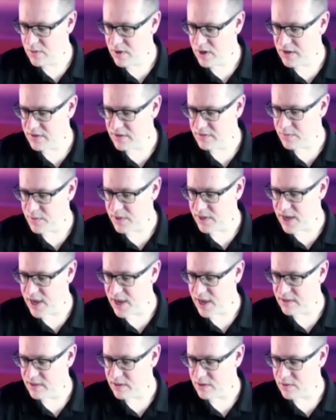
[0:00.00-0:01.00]
what else have we
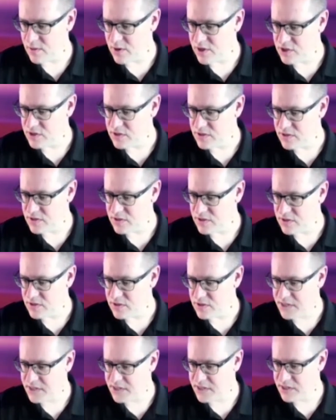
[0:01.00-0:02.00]
got in the
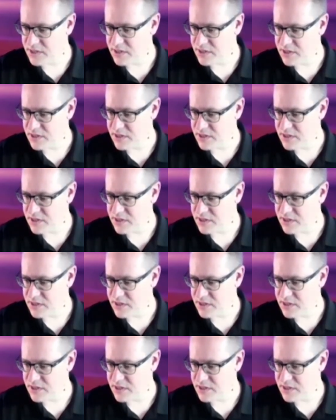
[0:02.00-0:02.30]
questions